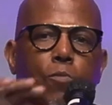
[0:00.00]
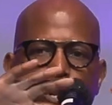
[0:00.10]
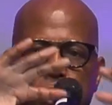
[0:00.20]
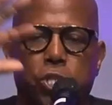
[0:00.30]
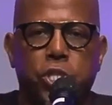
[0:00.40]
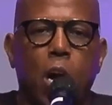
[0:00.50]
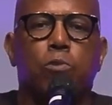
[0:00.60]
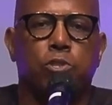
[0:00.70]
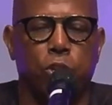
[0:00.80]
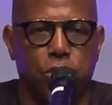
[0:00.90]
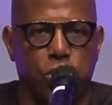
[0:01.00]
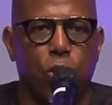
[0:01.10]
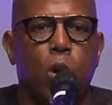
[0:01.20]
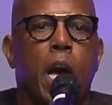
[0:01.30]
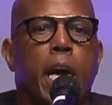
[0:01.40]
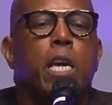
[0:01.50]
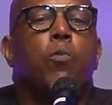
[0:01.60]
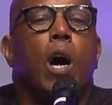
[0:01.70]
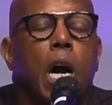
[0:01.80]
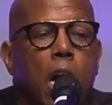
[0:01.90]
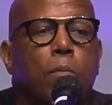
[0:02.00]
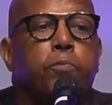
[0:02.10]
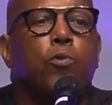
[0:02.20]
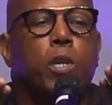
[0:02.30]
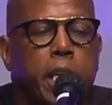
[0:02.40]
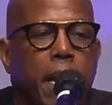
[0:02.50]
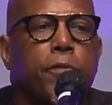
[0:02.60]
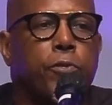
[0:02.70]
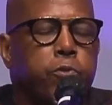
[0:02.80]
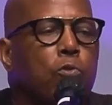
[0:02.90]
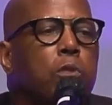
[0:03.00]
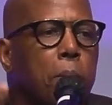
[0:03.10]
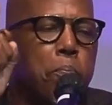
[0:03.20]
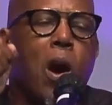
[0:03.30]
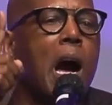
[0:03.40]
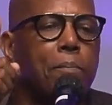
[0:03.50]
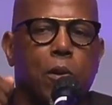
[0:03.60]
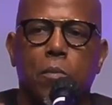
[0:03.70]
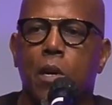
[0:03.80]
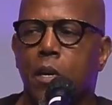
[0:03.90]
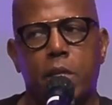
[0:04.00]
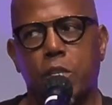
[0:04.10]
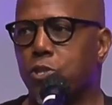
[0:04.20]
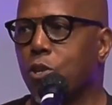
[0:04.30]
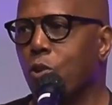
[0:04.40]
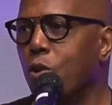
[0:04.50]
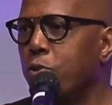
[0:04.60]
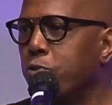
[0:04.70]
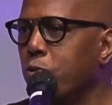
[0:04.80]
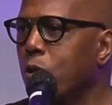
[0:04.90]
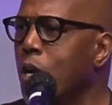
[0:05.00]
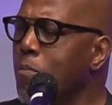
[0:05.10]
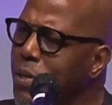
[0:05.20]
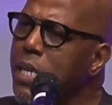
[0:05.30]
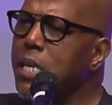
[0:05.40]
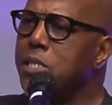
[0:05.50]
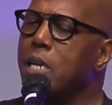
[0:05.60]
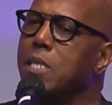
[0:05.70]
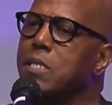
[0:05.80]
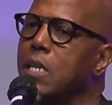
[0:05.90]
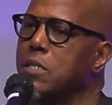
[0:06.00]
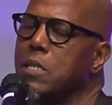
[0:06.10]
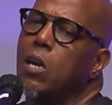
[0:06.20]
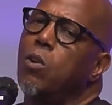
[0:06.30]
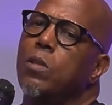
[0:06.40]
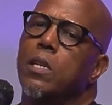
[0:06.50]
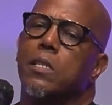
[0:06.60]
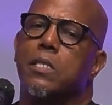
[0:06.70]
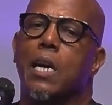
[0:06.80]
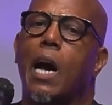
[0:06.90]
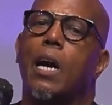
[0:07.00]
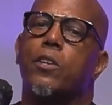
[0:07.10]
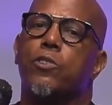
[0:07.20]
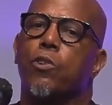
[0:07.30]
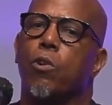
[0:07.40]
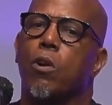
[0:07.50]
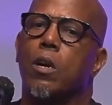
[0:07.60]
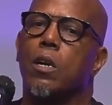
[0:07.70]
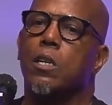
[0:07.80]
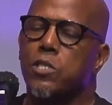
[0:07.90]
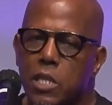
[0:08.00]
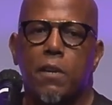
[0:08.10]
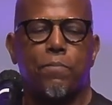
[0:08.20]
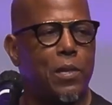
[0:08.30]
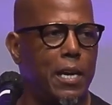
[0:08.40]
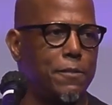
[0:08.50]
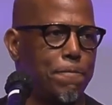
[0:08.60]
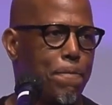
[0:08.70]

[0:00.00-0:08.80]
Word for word: will shelter you, He will help you get through the problem that you're going through. But then He says this not only is God your safe place,